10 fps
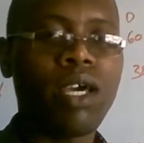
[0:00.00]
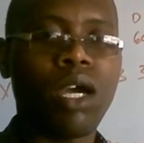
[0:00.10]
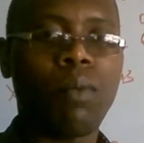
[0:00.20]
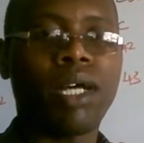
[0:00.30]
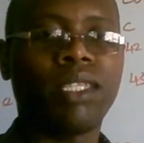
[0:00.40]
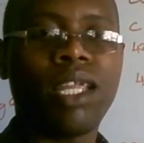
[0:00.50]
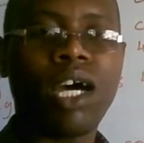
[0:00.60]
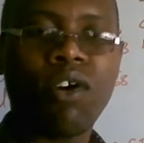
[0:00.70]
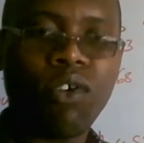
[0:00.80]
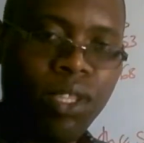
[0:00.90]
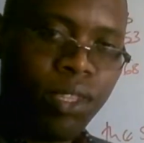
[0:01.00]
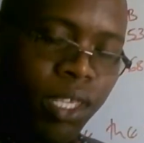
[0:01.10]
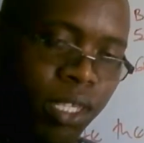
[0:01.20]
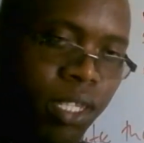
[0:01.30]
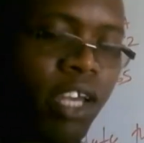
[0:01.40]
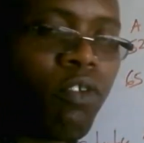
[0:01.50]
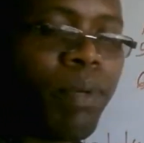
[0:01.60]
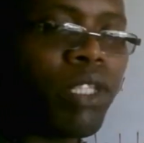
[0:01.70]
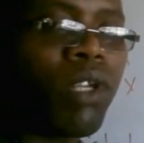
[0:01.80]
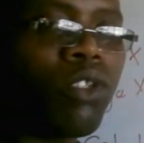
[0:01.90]
But now in this kind of
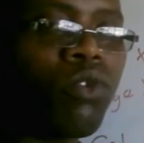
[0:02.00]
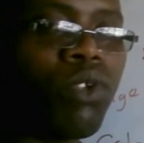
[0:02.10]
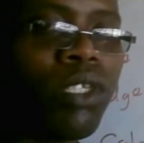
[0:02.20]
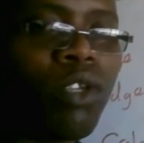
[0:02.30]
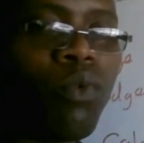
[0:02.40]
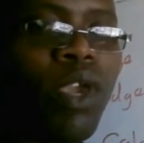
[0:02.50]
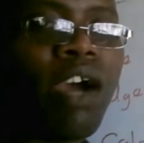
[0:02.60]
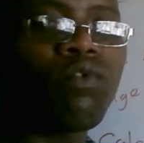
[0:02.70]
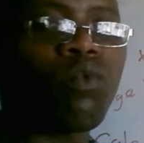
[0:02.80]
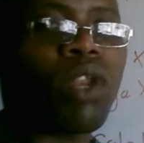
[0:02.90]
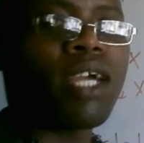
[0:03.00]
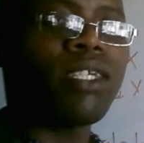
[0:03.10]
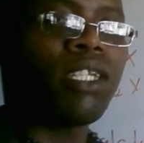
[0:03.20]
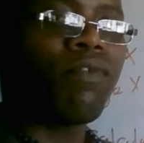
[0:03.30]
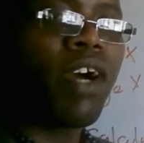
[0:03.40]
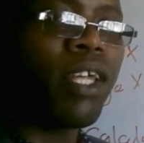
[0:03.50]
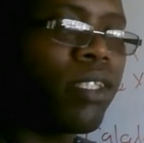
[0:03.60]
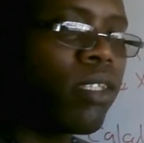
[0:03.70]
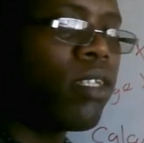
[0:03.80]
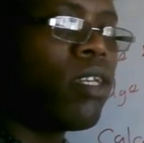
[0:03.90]
particular situation, we have to rank it first.
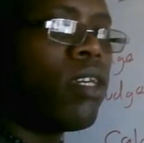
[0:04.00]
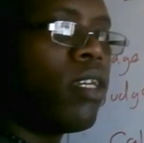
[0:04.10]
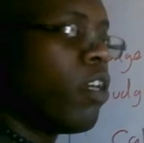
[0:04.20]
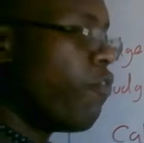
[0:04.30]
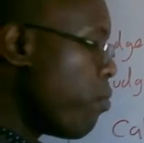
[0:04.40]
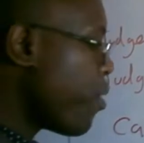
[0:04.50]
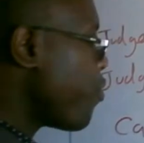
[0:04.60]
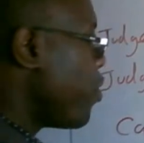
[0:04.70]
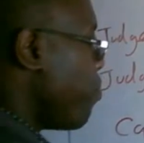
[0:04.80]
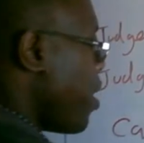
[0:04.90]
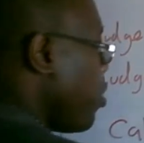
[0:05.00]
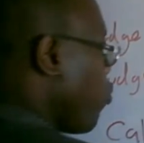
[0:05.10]
The formula will remain to